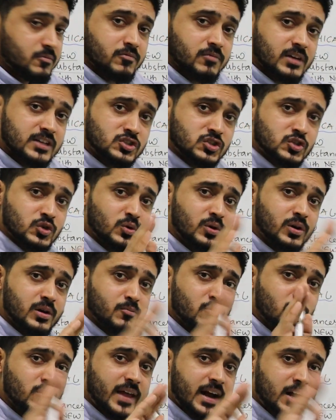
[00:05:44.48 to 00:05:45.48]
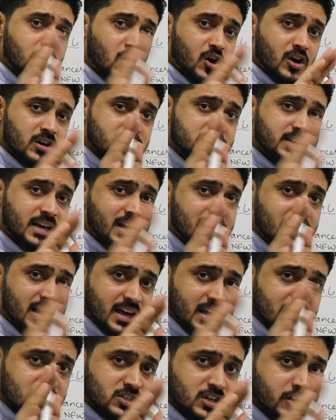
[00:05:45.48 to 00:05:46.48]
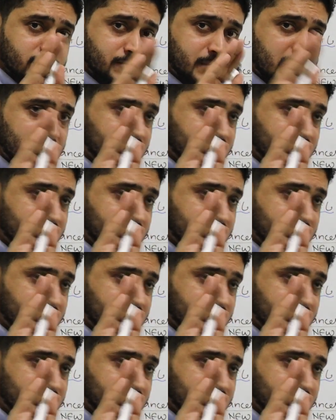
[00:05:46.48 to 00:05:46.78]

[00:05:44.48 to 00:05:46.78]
once you remove that oxide layers of